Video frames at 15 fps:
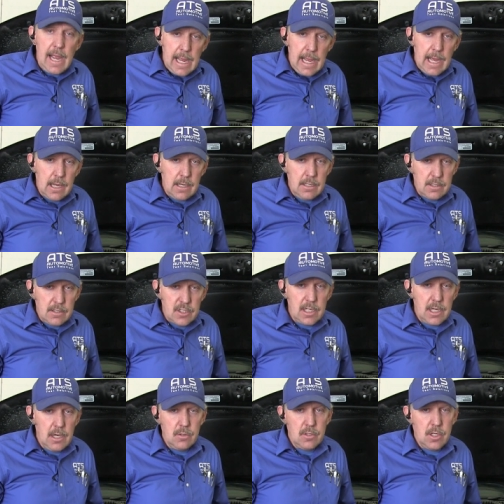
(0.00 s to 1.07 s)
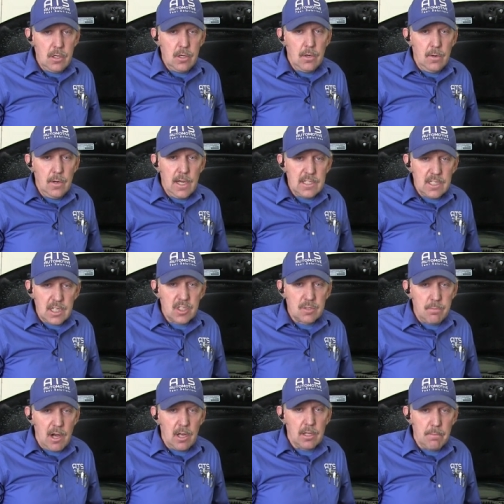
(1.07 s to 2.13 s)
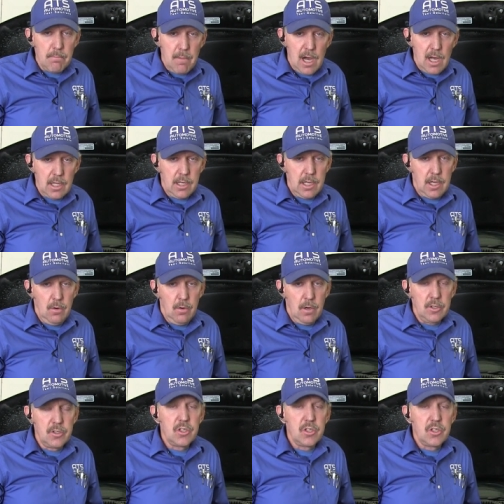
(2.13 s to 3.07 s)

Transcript: and CO2 is a smaller molecule,